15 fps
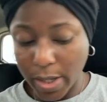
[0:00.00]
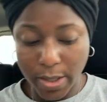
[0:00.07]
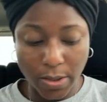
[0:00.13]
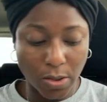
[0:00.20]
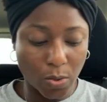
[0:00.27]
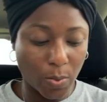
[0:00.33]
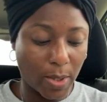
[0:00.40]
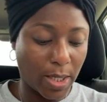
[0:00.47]

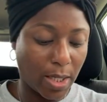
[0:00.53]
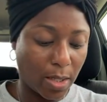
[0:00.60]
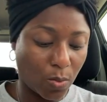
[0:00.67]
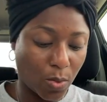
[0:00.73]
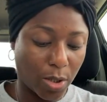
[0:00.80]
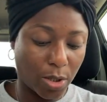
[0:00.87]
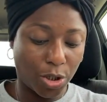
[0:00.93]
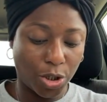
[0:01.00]
sweet, and
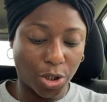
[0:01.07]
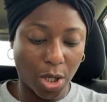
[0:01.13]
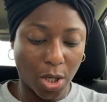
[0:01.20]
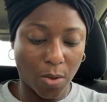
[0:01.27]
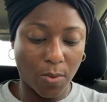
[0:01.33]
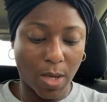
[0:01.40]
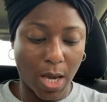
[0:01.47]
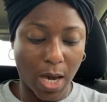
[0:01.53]
wanted to show
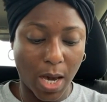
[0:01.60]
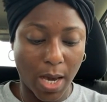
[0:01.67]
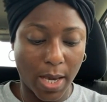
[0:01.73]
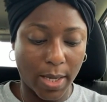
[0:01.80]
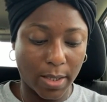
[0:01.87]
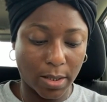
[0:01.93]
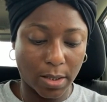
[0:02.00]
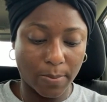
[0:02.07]
you
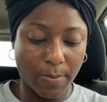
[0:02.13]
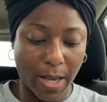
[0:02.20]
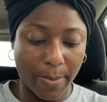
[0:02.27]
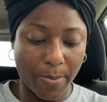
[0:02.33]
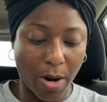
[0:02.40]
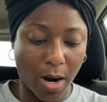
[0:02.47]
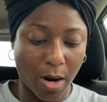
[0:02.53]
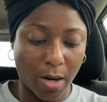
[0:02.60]
guys my
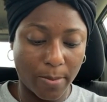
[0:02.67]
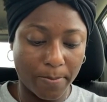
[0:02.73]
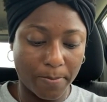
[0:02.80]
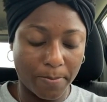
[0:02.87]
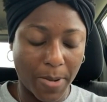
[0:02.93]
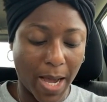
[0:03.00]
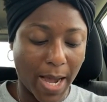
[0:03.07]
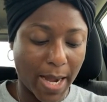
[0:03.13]
pod
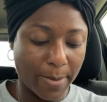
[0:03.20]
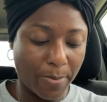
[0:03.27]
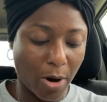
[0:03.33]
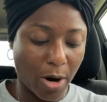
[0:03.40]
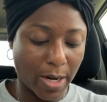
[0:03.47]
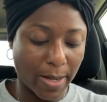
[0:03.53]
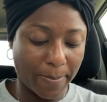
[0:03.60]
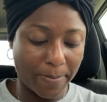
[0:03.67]

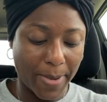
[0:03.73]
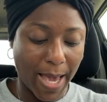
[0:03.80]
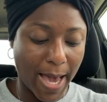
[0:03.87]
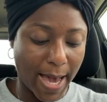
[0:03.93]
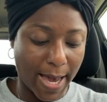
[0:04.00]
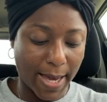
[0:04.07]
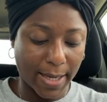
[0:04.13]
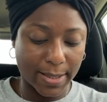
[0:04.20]
party
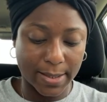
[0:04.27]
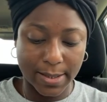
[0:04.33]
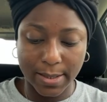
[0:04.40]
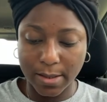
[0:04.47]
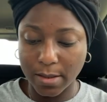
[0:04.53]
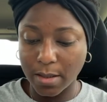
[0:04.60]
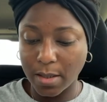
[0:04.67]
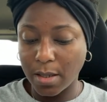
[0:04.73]

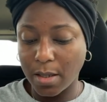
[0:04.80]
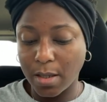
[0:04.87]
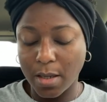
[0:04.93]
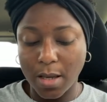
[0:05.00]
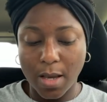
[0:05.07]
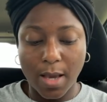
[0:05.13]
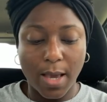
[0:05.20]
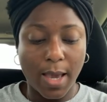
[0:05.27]
packs,
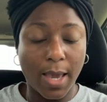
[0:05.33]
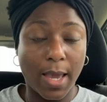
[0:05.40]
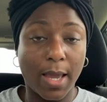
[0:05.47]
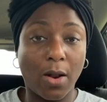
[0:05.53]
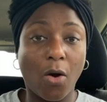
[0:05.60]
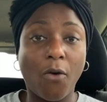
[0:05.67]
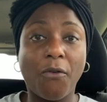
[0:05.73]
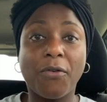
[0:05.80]
and
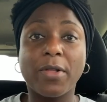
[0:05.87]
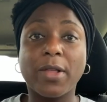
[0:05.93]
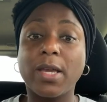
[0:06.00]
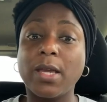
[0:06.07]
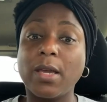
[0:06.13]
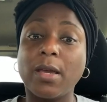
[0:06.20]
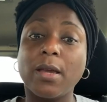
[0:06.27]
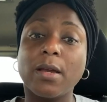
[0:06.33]

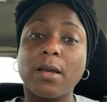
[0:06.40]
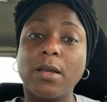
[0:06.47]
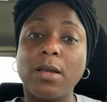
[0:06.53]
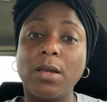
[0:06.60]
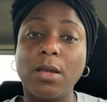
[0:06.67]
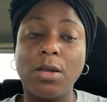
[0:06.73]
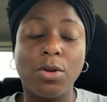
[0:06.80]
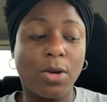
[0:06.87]
hopefully
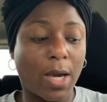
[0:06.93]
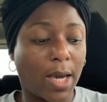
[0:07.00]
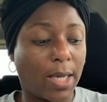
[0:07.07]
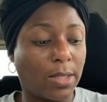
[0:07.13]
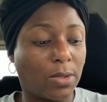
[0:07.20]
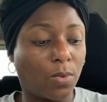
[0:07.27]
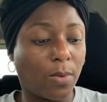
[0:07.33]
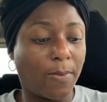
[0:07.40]
you
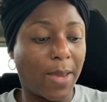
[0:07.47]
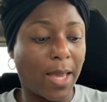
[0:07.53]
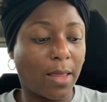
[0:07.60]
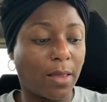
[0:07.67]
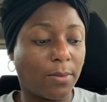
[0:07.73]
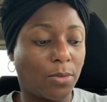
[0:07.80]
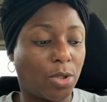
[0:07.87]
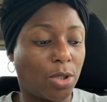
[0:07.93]
guys will make
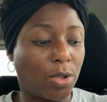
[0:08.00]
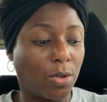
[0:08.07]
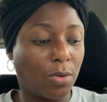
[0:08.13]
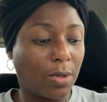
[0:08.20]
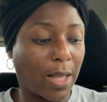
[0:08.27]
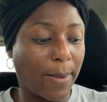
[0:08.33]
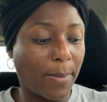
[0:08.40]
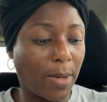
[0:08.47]
them too.
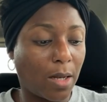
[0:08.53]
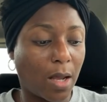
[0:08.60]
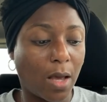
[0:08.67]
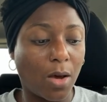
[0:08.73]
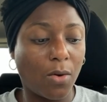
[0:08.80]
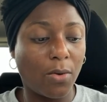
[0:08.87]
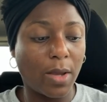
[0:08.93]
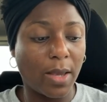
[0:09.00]
Let me
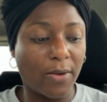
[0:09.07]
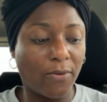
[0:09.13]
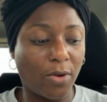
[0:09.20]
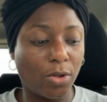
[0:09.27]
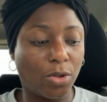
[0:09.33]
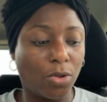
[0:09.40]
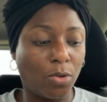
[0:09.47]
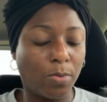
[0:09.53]
know if
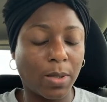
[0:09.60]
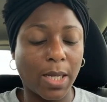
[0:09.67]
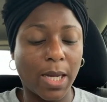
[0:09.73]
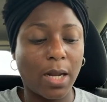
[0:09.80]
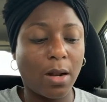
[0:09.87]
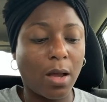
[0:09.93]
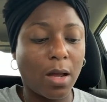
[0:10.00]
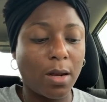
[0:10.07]
you do
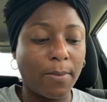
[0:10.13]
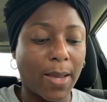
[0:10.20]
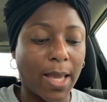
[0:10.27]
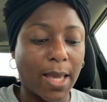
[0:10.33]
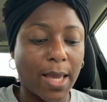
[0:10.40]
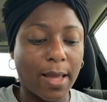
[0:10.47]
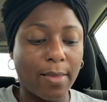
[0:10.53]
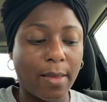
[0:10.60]
plan on
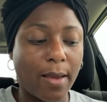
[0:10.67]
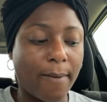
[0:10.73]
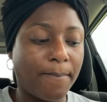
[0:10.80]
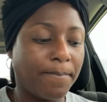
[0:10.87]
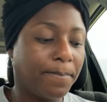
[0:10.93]
making them,